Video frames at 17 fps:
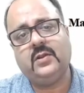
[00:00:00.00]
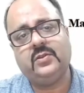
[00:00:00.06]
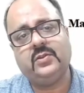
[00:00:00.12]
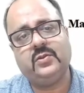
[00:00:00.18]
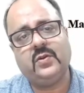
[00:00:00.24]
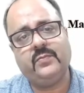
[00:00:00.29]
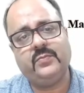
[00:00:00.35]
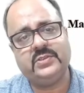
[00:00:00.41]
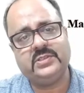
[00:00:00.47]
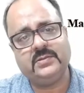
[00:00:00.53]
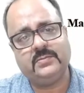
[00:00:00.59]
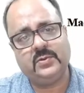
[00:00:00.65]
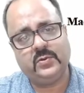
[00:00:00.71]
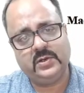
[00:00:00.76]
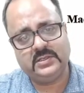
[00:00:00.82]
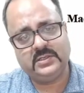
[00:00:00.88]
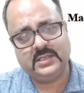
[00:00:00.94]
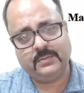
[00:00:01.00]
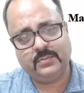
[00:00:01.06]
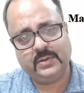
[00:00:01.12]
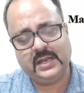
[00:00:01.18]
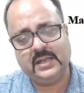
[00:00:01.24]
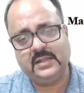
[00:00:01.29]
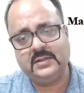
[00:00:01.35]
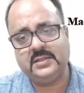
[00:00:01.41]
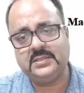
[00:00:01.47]
the compressive load is
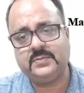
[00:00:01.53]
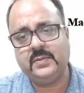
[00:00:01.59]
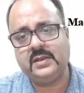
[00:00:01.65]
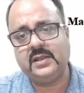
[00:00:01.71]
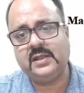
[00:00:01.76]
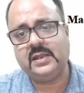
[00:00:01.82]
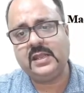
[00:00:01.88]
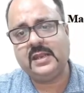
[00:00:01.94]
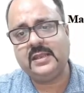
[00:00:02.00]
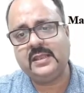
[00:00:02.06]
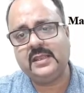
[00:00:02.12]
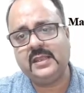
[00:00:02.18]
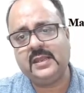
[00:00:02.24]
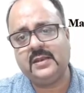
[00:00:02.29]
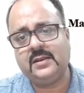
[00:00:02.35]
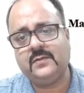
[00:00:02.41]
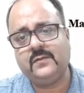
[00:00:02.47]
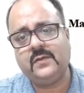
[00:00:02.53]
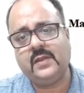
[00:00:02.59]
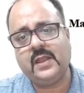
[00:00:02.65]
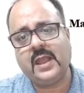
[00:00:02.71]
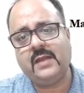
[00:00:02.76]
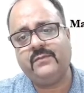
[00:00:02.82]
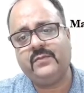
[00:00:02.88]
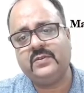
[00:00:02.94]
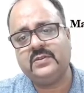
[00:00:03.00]
applied in this manner, and here we
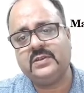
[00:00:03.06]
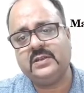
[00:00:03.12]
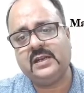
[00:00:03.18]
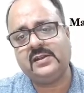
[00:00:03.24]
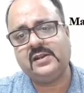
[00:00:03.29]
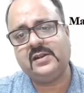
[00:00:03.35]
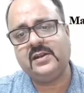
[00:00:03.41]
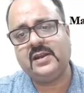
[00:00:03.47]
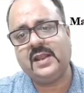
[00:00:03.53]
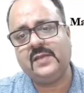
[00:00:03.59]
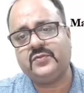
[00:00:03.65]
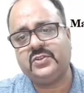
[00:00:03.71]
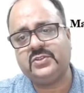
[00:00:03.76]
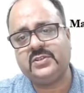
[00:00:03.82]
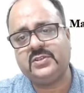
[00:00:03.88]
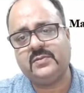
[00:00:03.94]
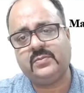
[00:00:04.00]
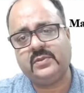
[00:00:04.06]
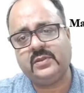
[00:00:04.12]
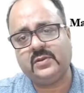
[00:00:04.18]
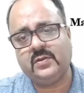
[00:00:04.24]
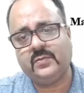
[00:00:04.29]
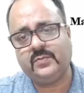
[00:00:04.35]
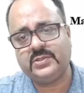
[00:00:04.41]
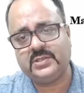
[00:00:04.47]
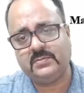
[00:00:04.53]
have a lateral drive system, the
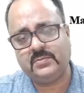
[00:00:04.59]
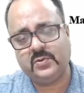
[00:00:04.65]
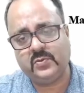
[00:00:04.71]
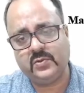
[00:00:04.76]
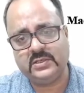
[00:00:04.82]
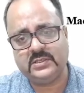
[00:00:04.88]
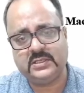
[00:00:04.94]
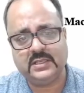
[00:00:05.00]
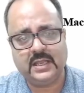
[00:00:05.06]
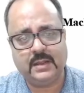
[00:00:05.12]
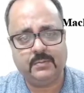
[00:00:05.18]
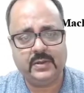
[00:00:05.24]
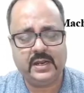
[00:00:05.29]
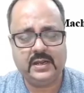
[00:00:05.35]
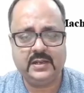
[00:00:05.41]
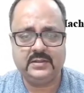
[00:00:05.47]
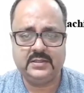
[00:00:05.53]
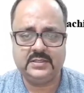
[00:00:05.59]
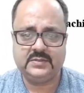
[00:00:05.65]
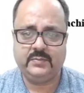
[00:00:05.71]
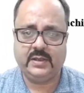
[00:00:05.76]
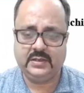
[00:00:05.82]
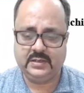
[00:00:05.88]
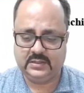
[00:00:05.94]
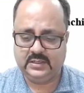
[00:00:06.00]
compressive load is applied in this manner.